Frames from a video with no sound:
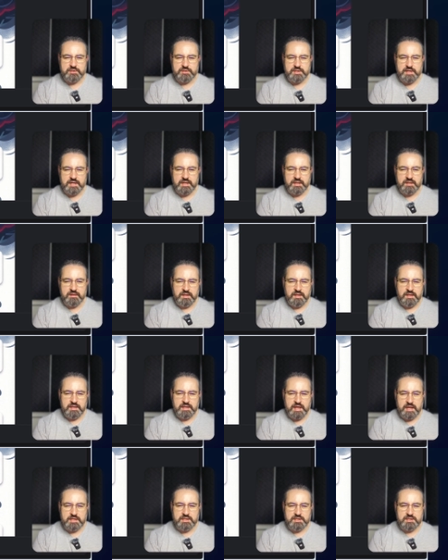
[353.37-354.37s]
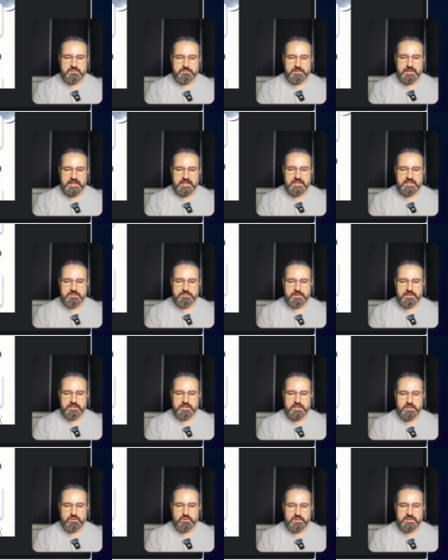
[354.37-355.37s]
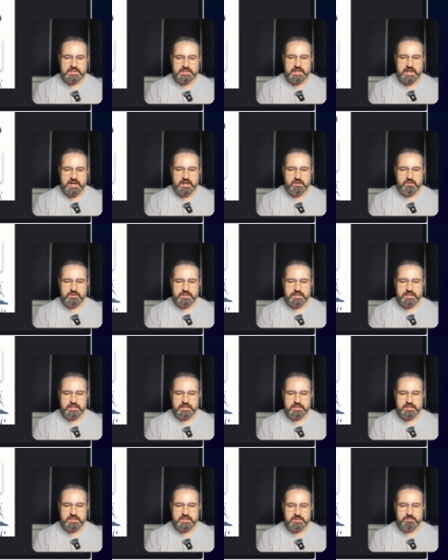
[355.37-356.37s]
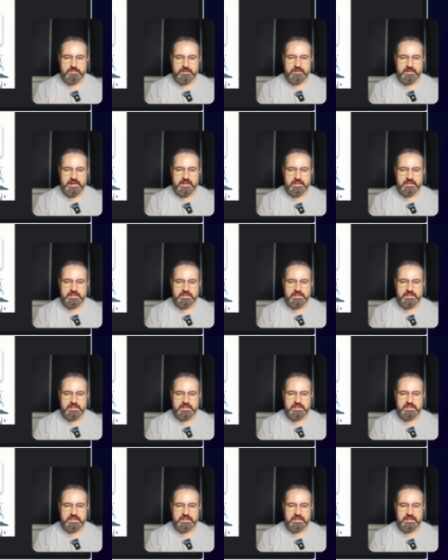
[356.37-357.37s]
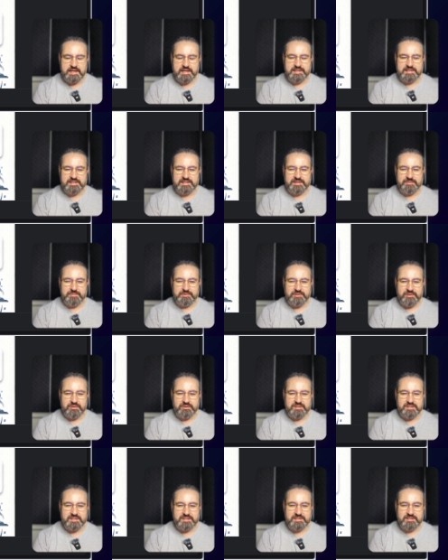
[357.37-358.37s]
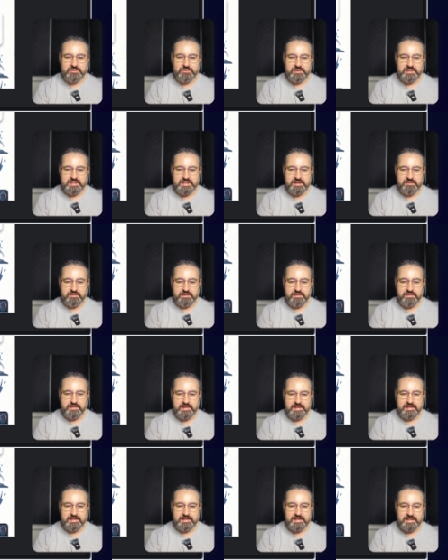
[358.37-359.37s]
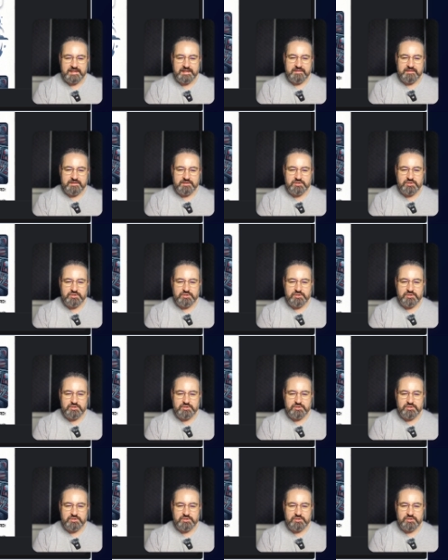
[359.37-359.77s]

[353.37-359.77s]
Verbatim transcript: today AI displacement, ghost town, analysis paralysis, and hence the priority score and everything, the